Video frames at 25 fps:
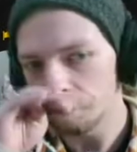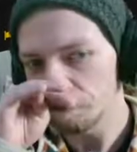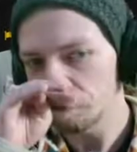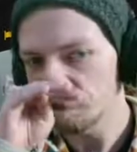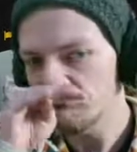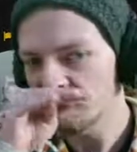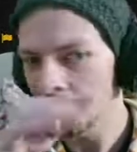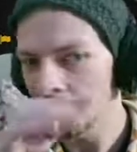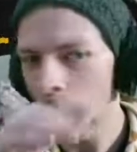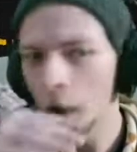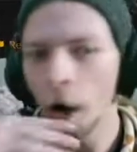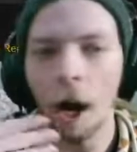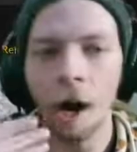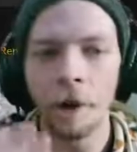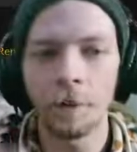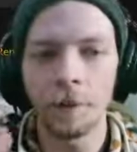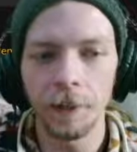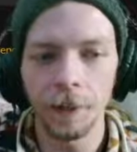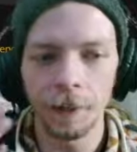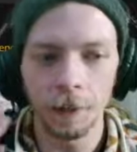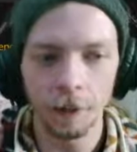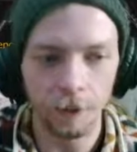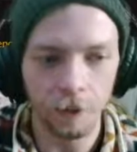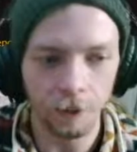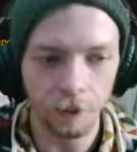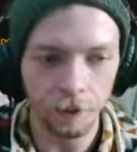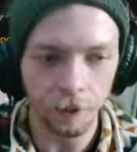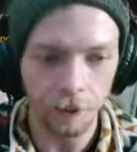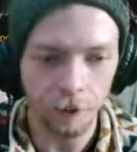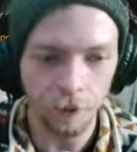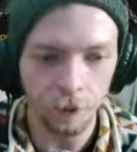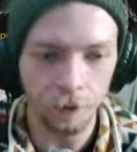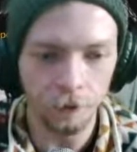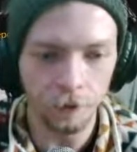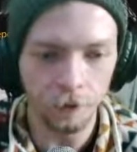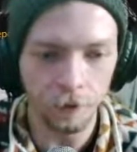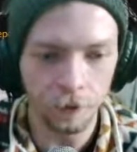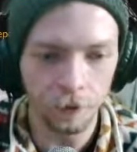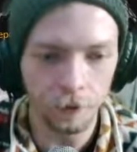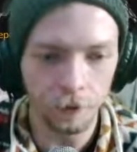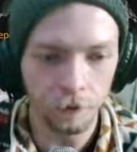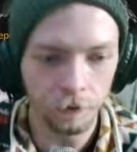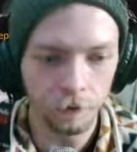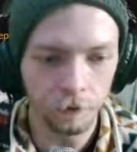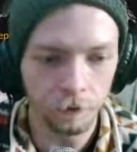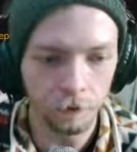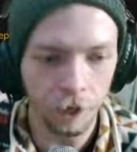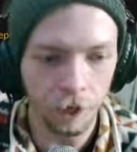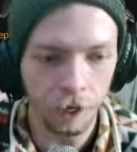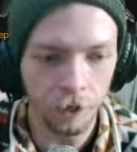you know, obviously the stuff that
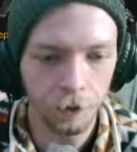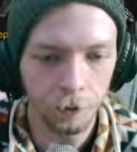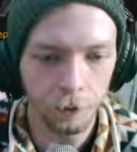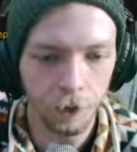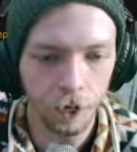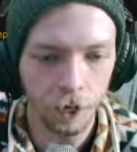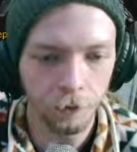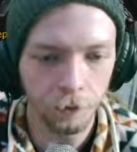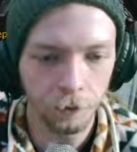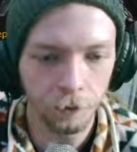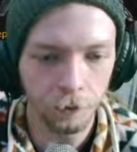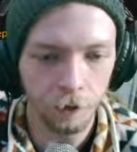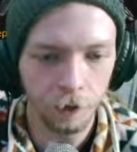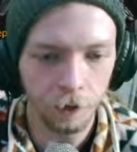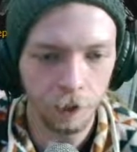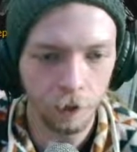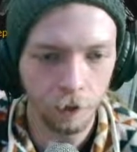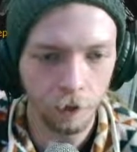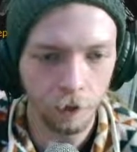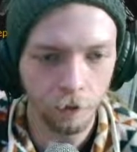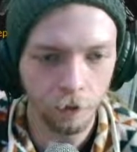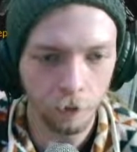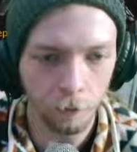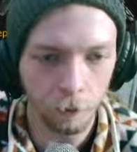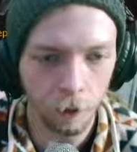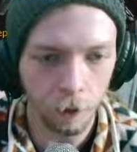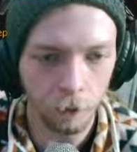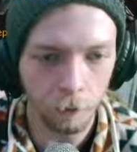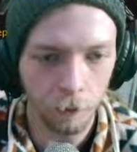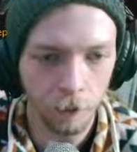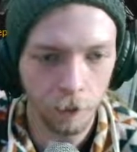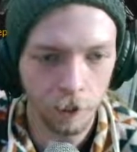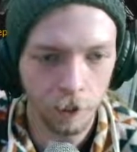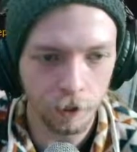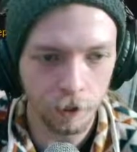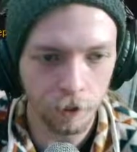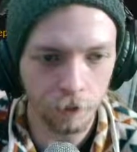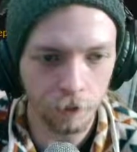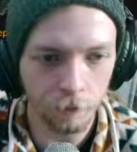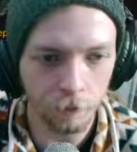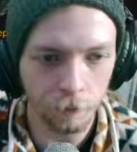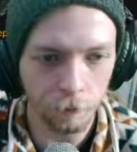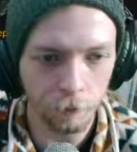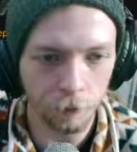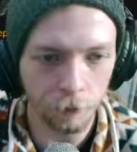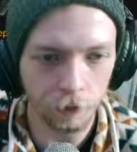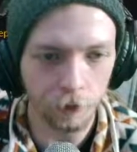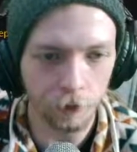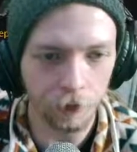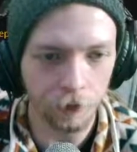I do after this, I'll have to model myself,
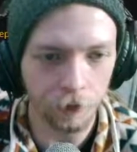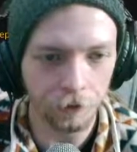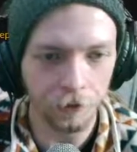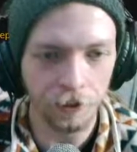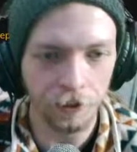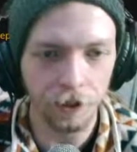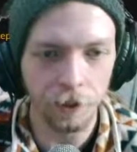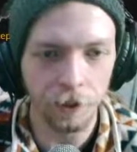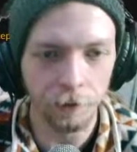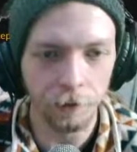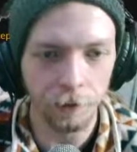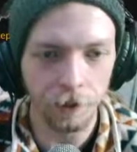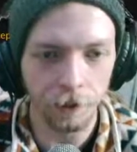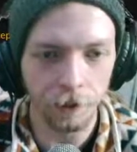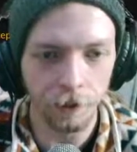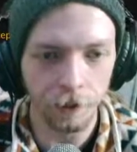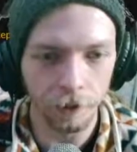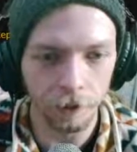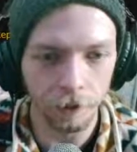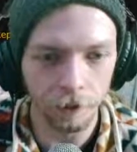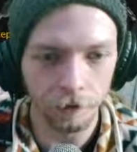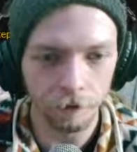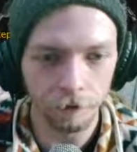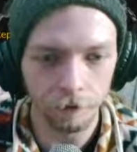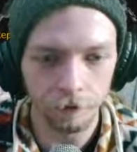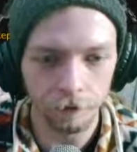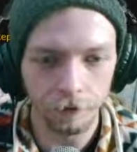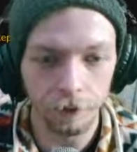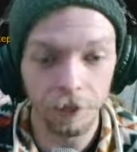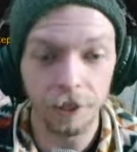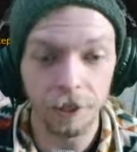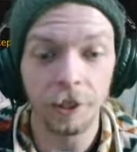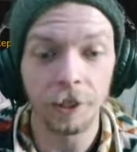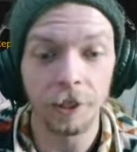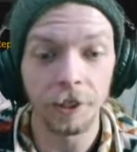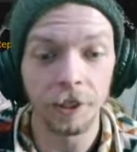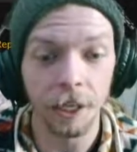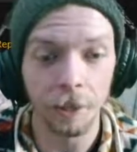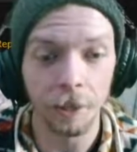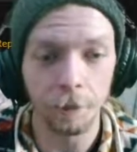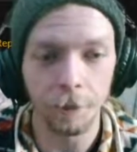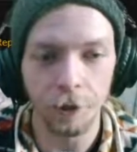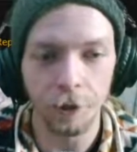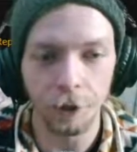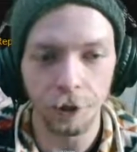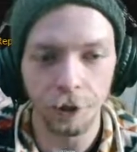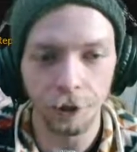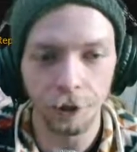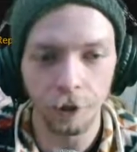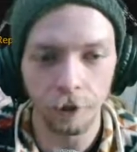but like this could save me
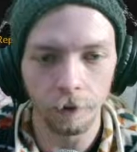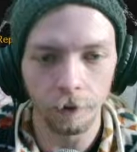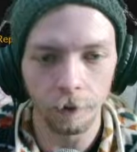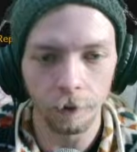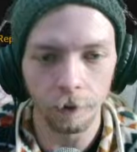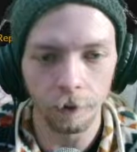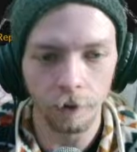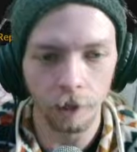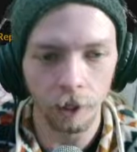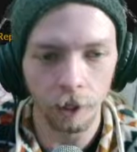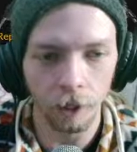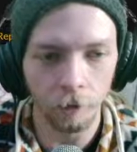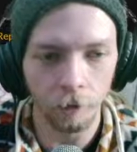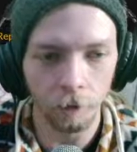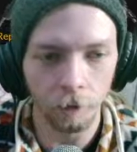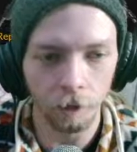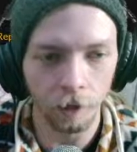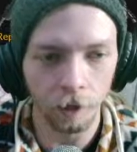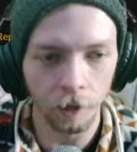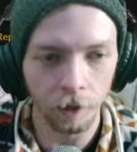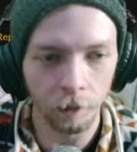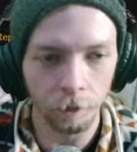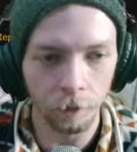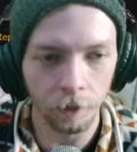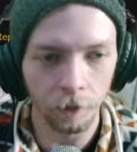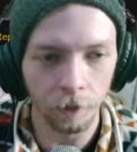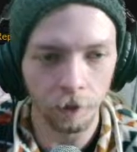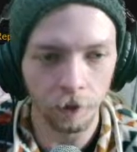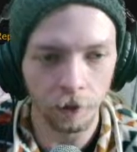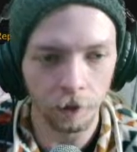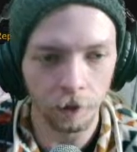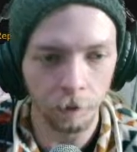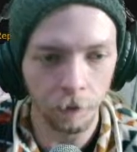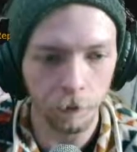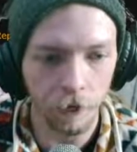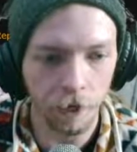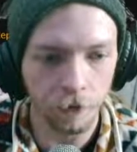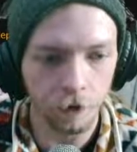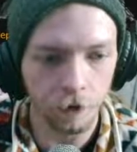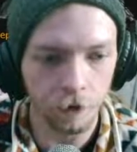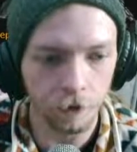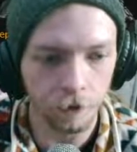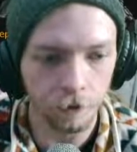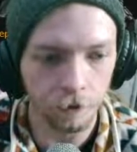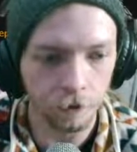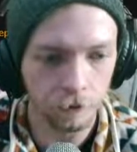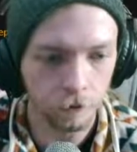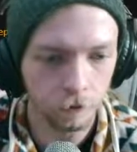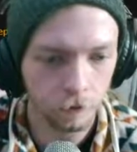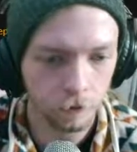a shitload of time with like building the
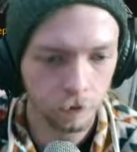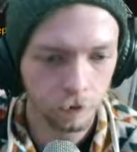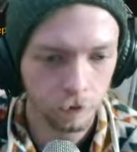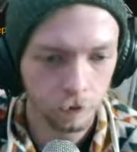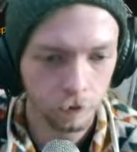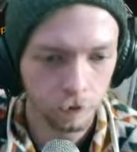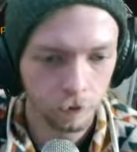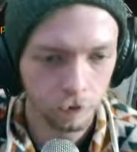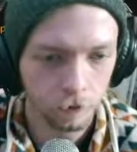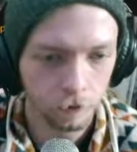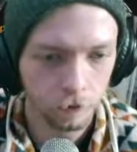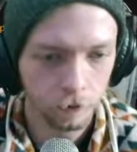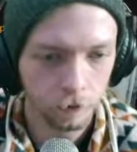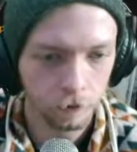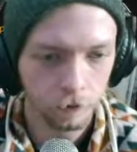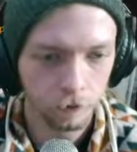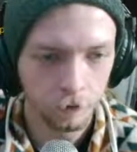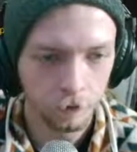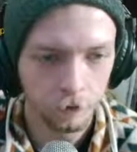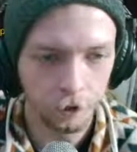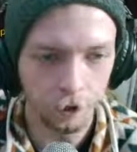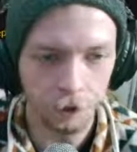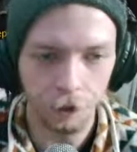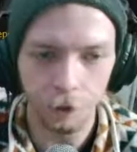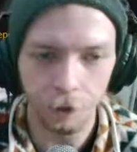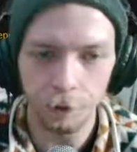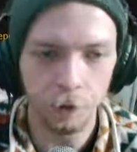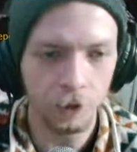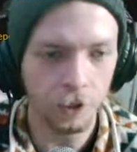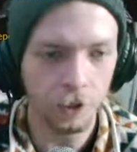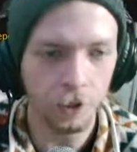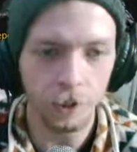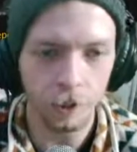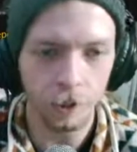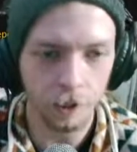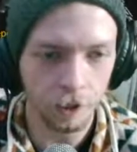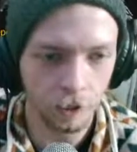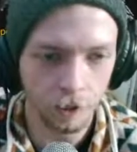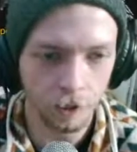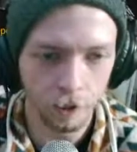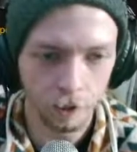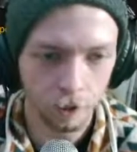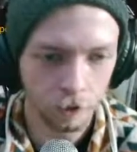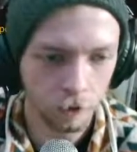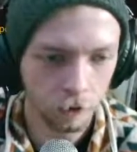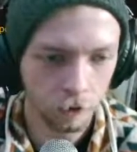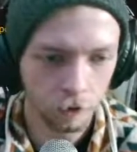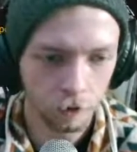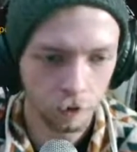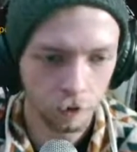mansion. Just use this.
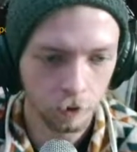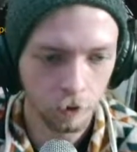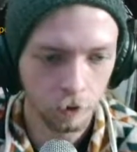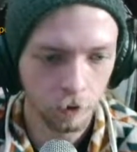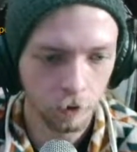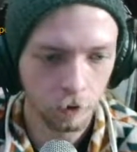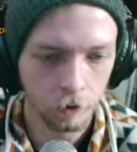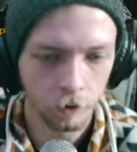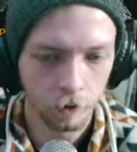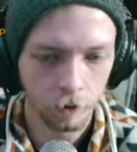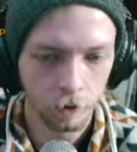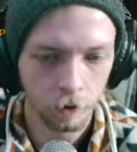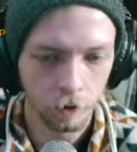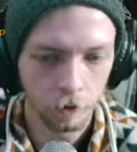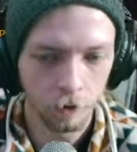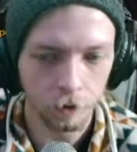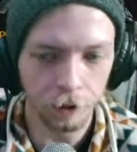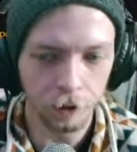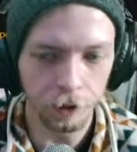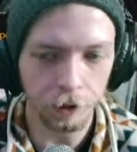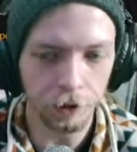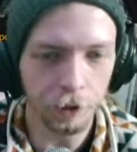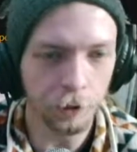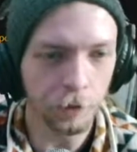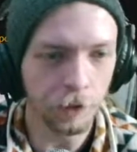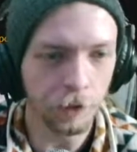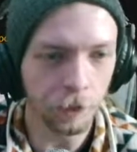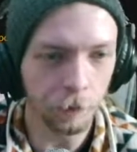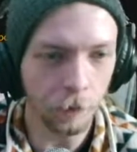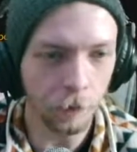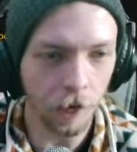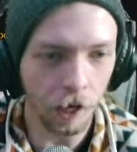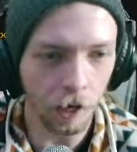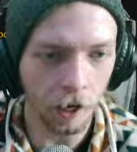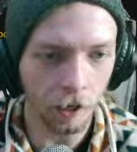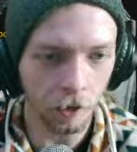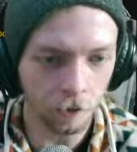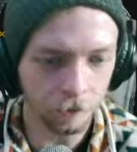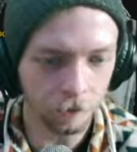Just use the pack.